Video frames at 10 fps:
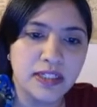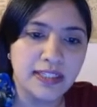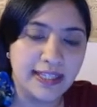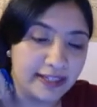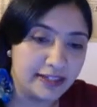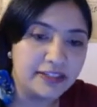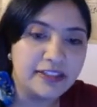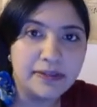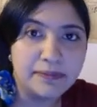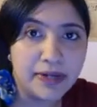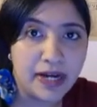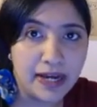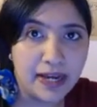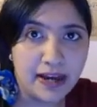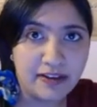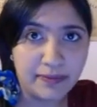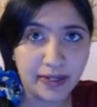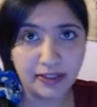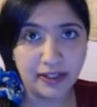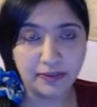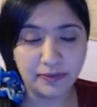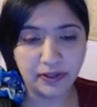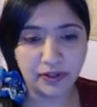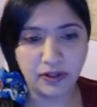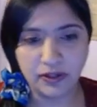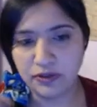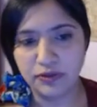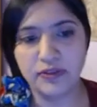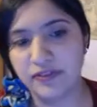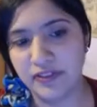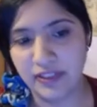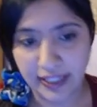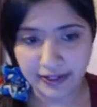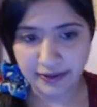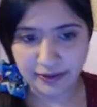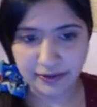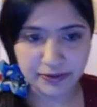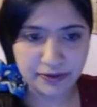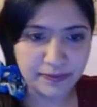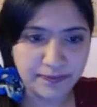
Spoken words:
like in Clip, I have my line work on 2 different layers